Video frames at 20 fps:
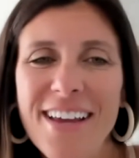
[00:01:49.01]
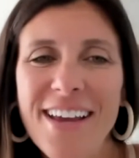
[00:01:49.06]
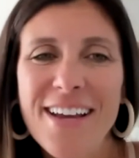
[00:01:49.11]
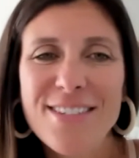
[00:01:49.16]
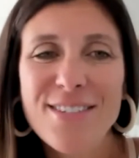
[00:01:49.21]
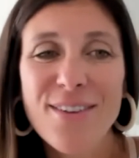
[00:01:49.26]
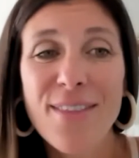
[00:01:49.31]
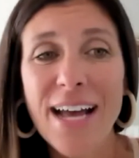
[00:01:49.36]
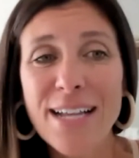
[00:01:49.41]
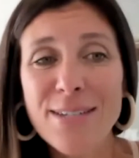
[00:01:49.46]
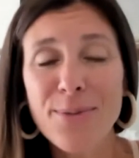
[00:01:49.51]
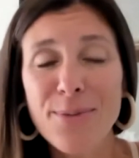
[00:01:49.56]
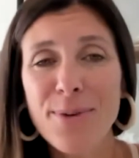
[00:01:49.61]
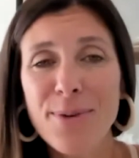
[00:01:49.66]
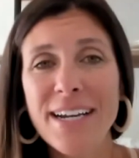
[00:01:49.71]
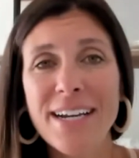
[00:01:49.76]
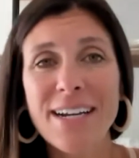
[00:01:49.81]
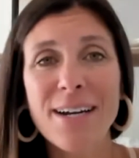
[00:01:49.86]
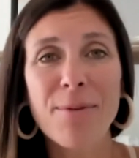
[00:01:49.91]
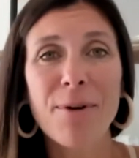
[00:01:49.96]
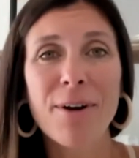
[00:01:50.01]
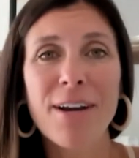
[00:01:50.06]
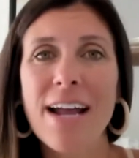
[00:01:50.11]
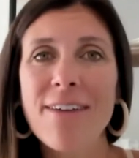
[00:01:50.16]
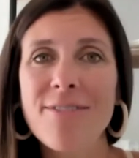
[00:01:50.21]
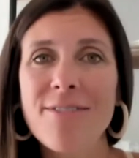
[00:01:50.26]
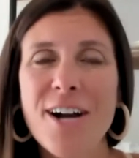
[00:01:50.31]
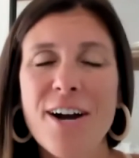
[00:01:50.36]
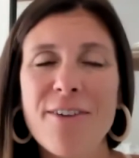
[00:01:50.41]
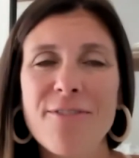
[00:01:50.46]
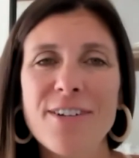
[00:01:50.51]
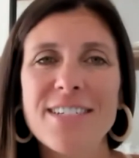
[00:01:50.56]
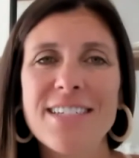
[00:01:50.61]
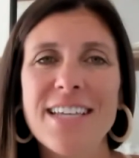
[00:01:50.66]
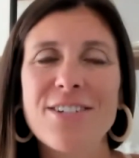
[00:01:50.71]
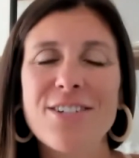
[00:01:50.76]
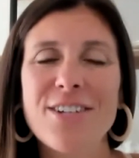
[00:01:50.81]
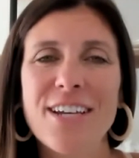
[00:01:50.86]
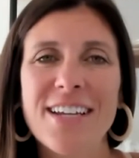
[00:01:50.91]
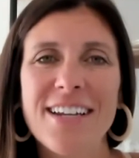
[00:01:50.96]
So that's what we're here. We're going to have a
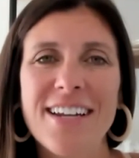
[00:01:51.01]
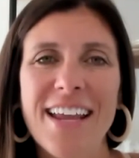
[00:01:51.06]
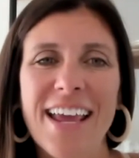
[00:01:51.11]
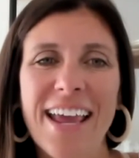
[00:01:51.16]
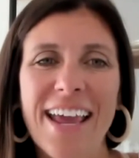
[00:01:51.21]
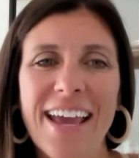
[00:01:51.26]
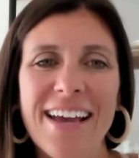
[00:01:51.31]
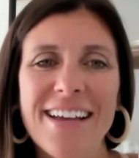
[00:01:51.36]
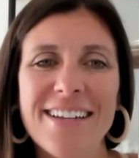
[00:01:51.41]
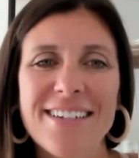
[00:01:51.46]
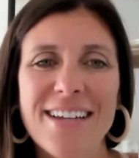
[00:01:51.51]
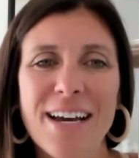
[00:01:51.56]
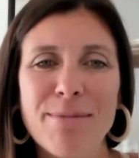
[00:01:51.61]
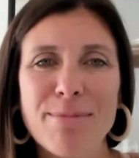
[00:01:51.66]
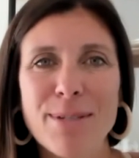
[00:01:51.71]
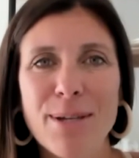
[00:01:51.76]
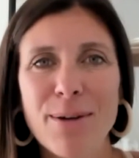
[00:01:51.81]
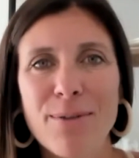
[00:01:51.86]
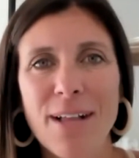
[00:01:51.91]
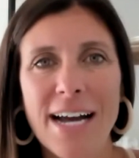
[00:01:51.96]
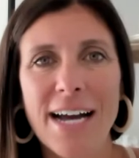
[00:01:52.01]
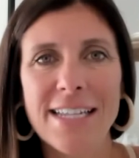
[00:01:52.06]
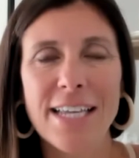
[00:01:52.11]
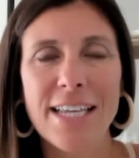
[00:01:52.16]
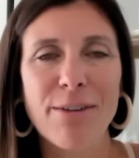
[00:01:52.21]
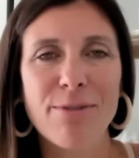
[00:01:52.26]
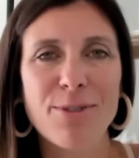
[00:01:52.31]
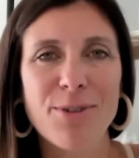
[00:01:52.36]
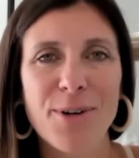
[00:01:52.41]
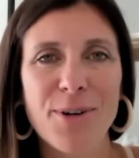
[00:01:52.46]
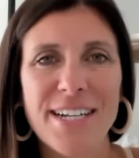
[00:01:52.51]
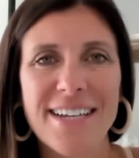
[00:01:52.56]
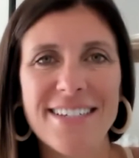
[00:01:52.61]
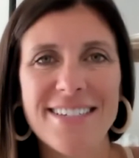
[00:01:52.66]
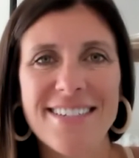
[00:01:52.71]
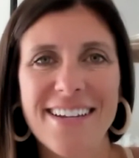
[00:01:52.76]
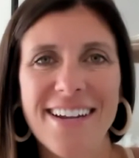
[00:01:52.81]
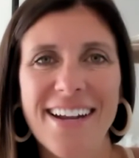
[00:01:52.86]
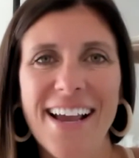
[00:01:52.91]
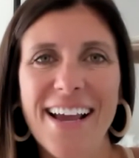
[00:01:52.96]
conversation, and I'm so glad that you joined
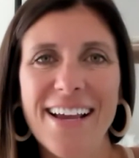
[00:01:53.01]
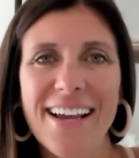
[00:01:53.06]
us today.